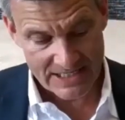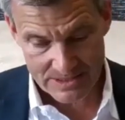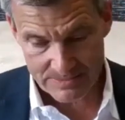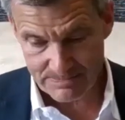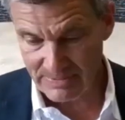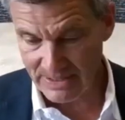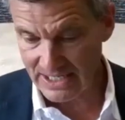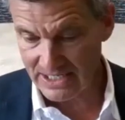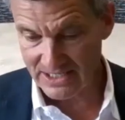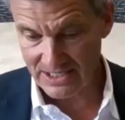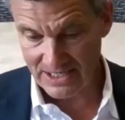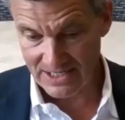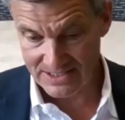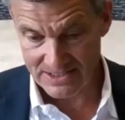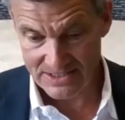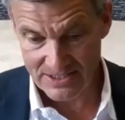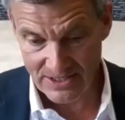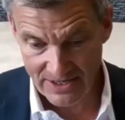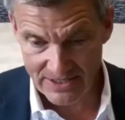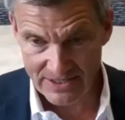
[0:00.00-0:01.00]
and spend
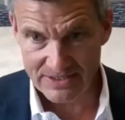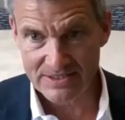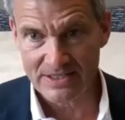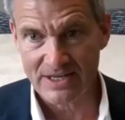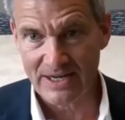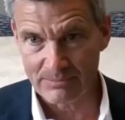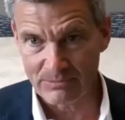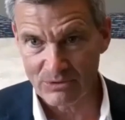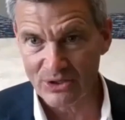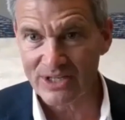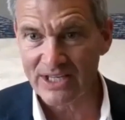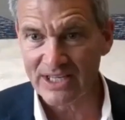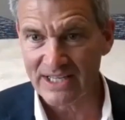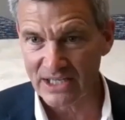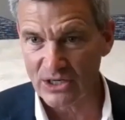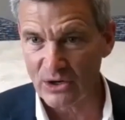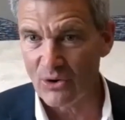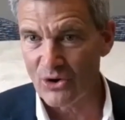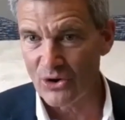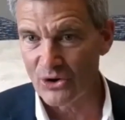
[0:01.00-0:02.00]
a ton of time
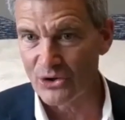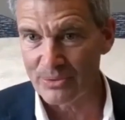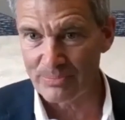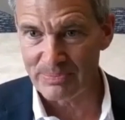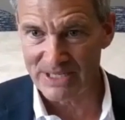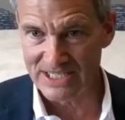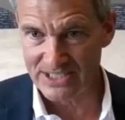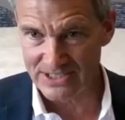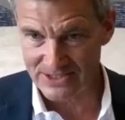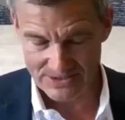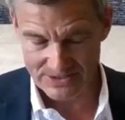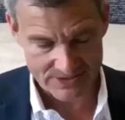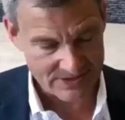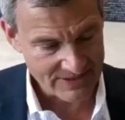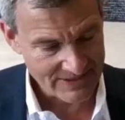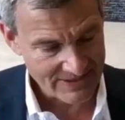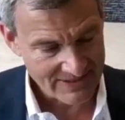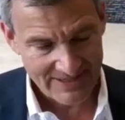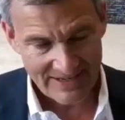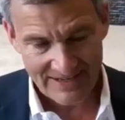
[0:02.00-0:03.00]
looking at all the
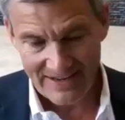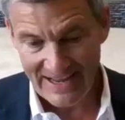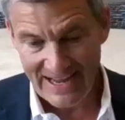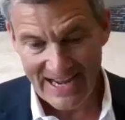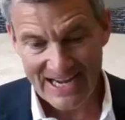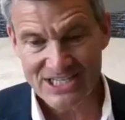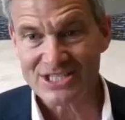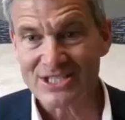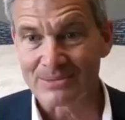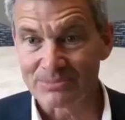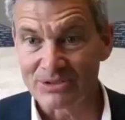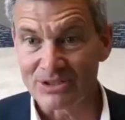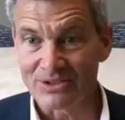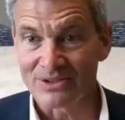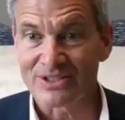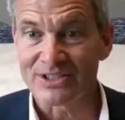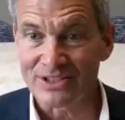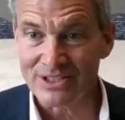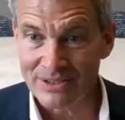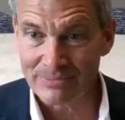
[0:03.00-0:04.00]
pieces ask them to
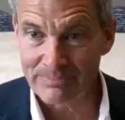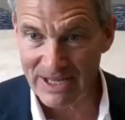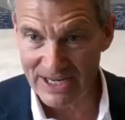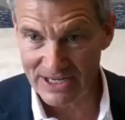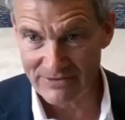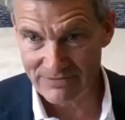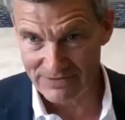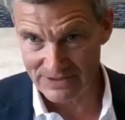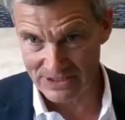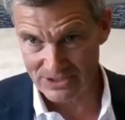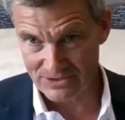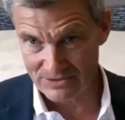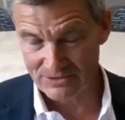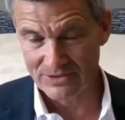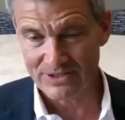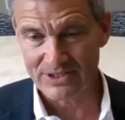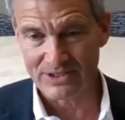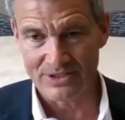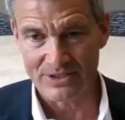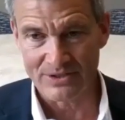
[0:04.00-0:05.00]
look at their benefits,
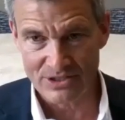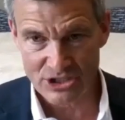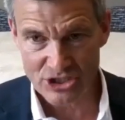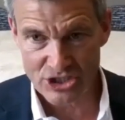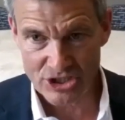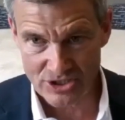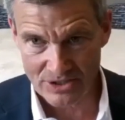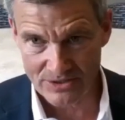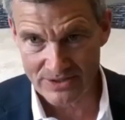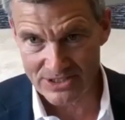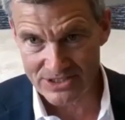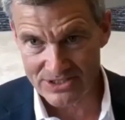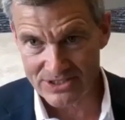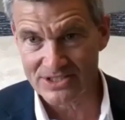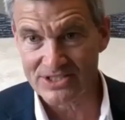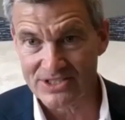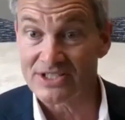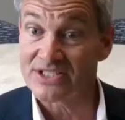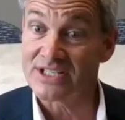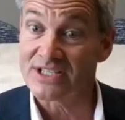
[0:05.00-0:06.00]
look at their
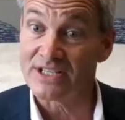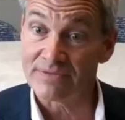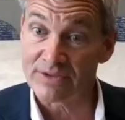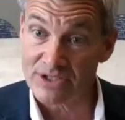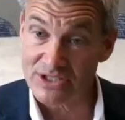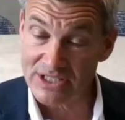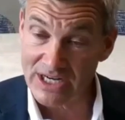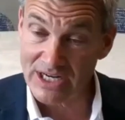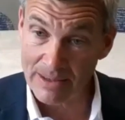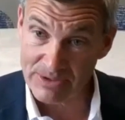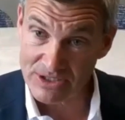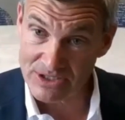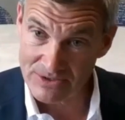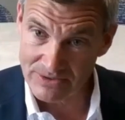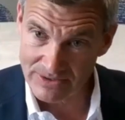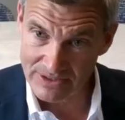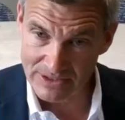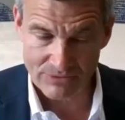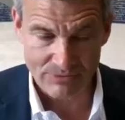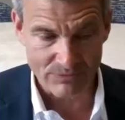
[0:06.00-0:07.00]
insurances and see if there's an
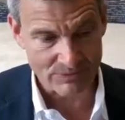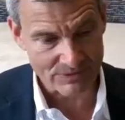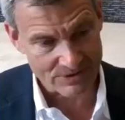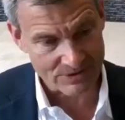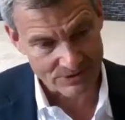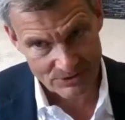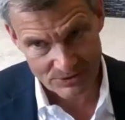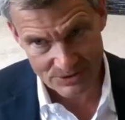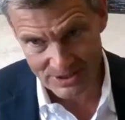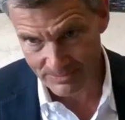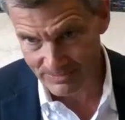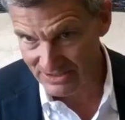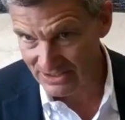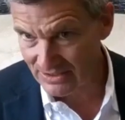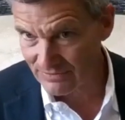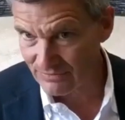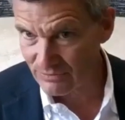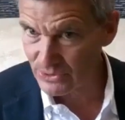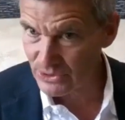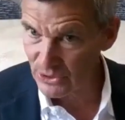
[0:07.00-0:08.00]
opportunity to do
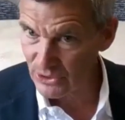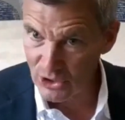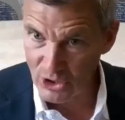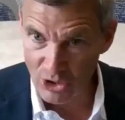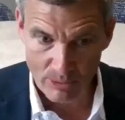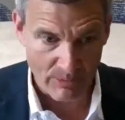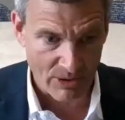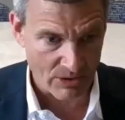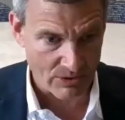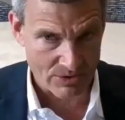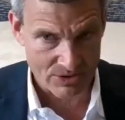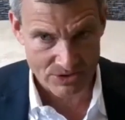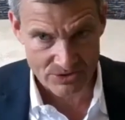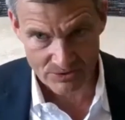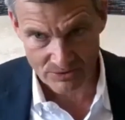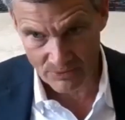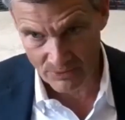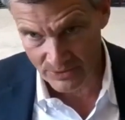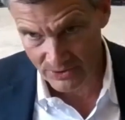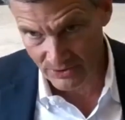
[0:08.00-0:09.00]
something different with their
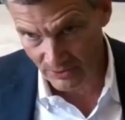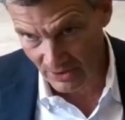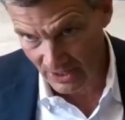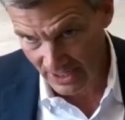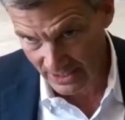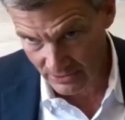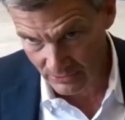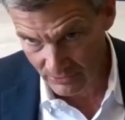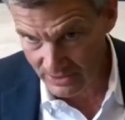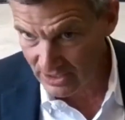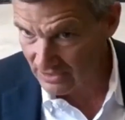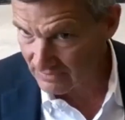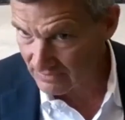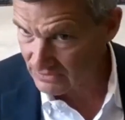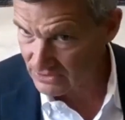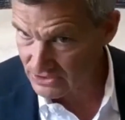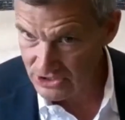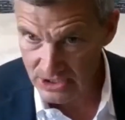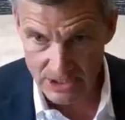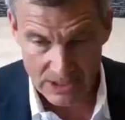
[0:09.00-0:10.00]
homeowners or, or their auto
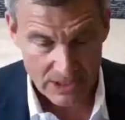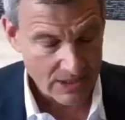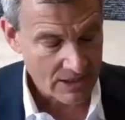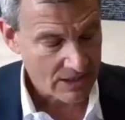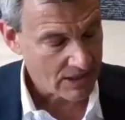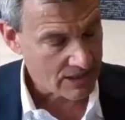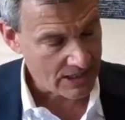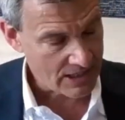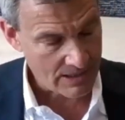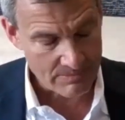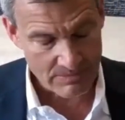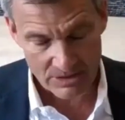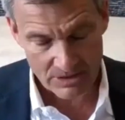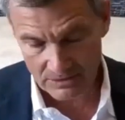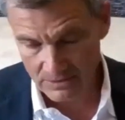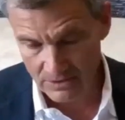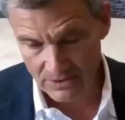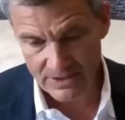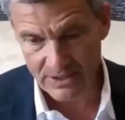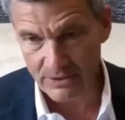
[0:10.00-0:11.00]
coverage. Um,
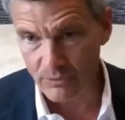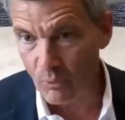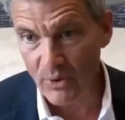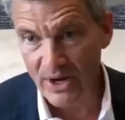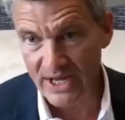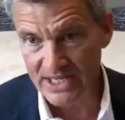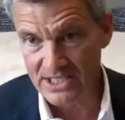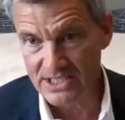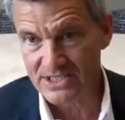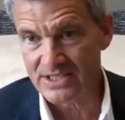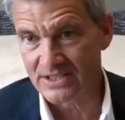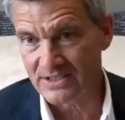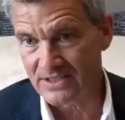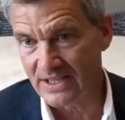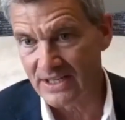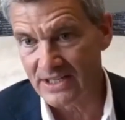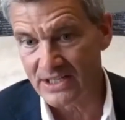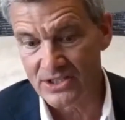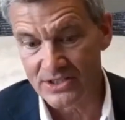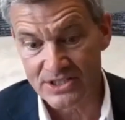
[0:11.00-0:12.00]
look at ways
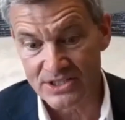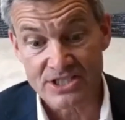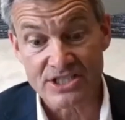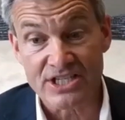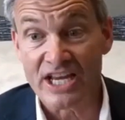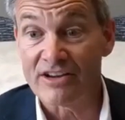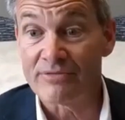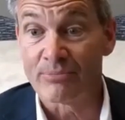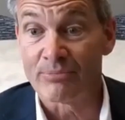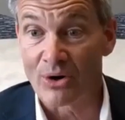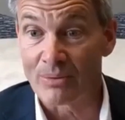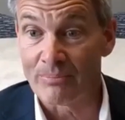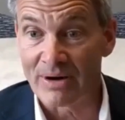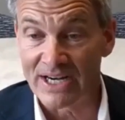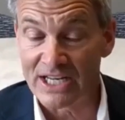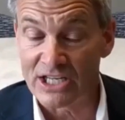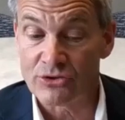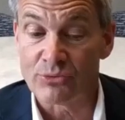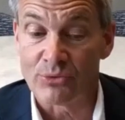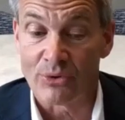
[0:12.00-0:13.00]
that they could save more
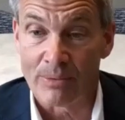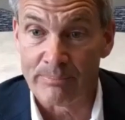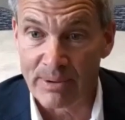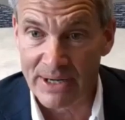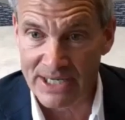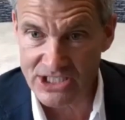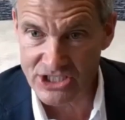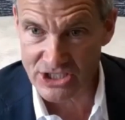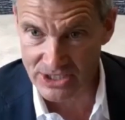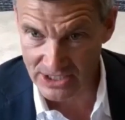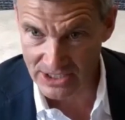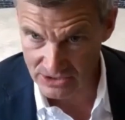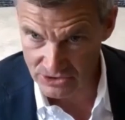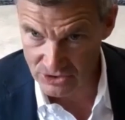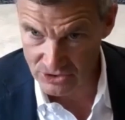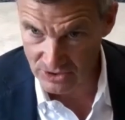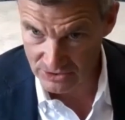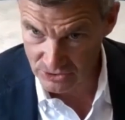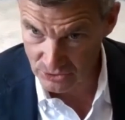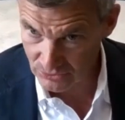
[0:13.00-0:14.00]
money through a
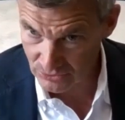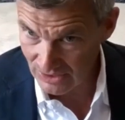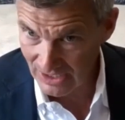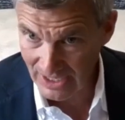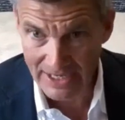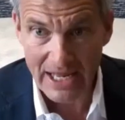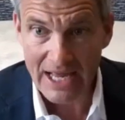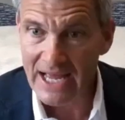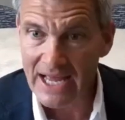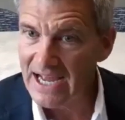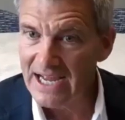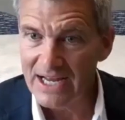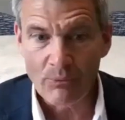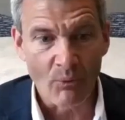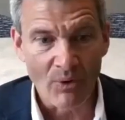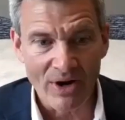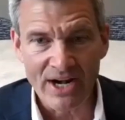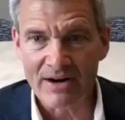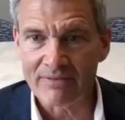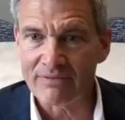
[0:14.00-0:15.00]
budgeting tool. I,
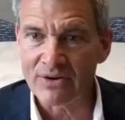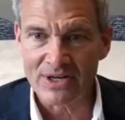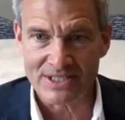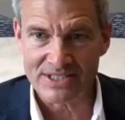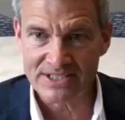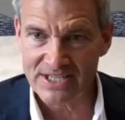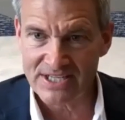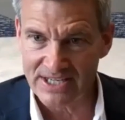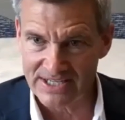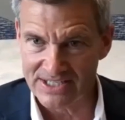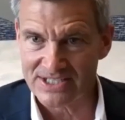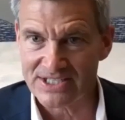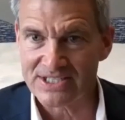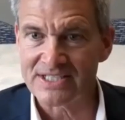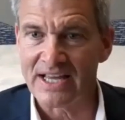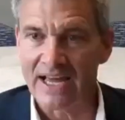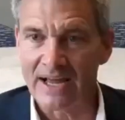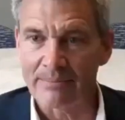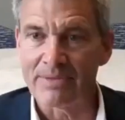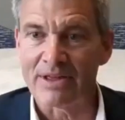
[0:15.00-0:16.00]
whenever it
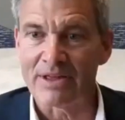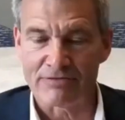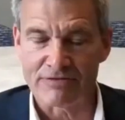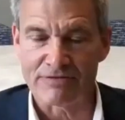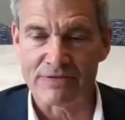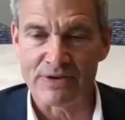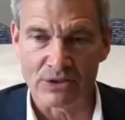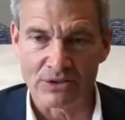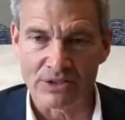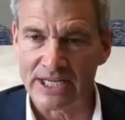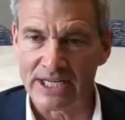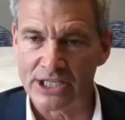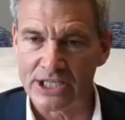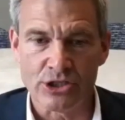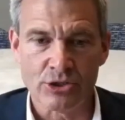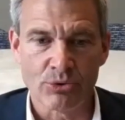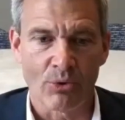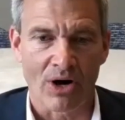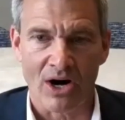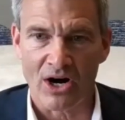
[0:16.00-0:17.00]
takes to have them feel
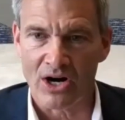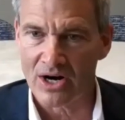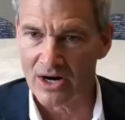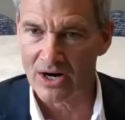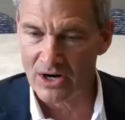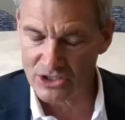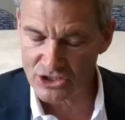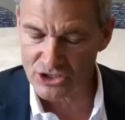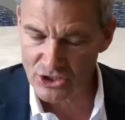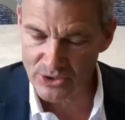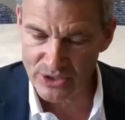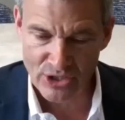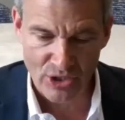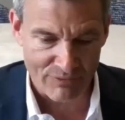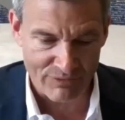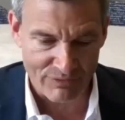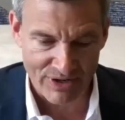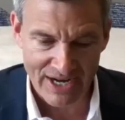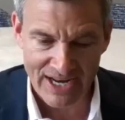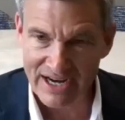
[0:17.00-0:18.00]
like you are
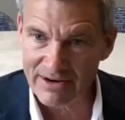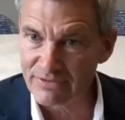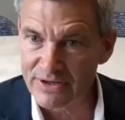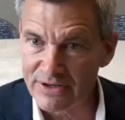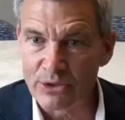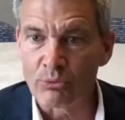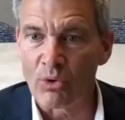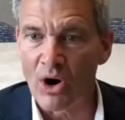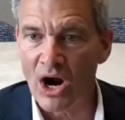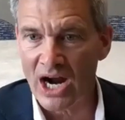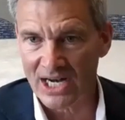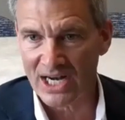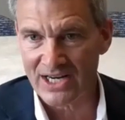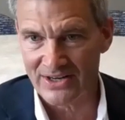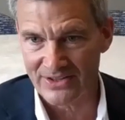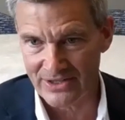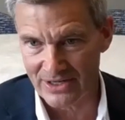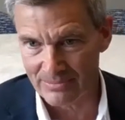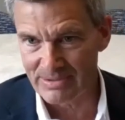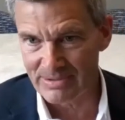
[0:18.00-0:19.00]
turning over every
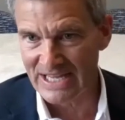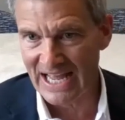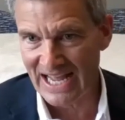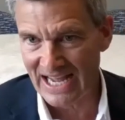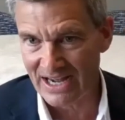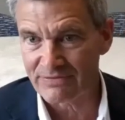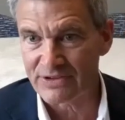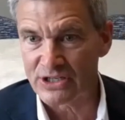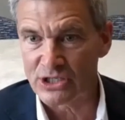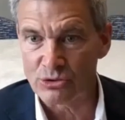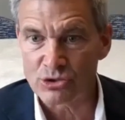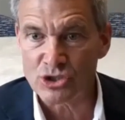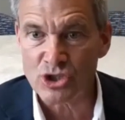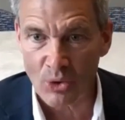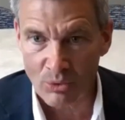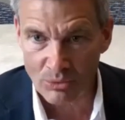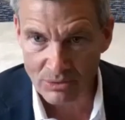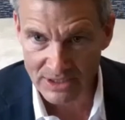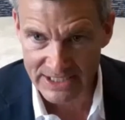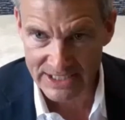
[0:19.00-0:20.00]
rock on their behalf and you
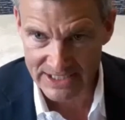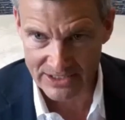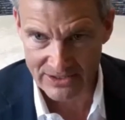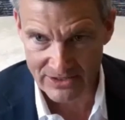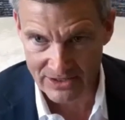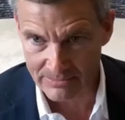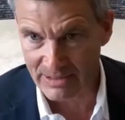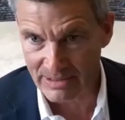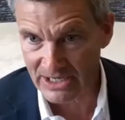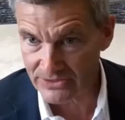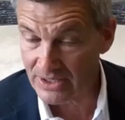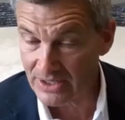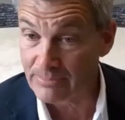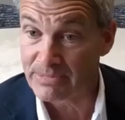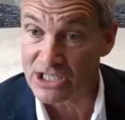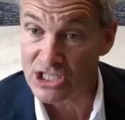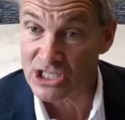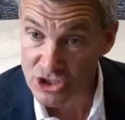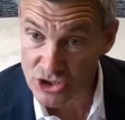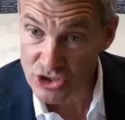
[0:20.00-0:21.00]
totally care about
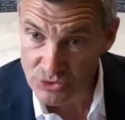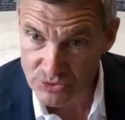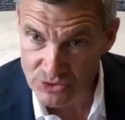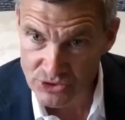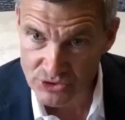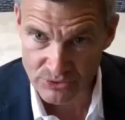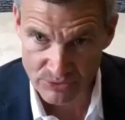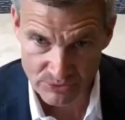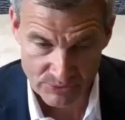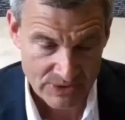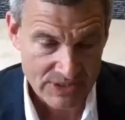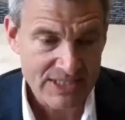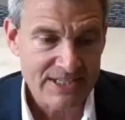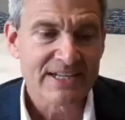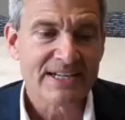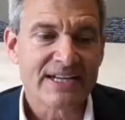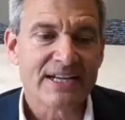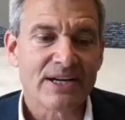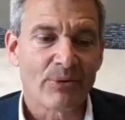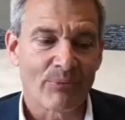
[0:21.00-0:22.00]
them because you do.
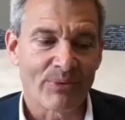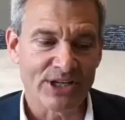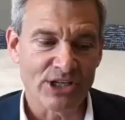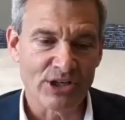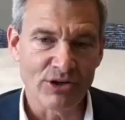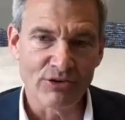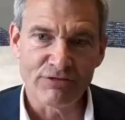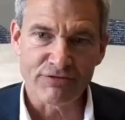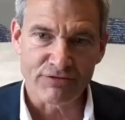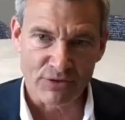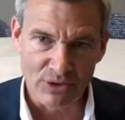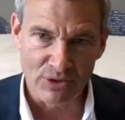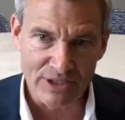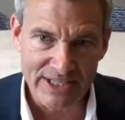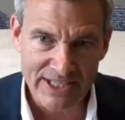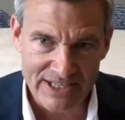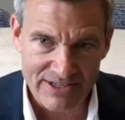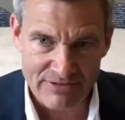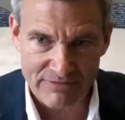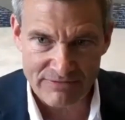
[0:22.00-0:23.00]
When you
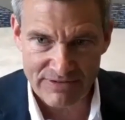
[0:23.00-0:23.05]
fully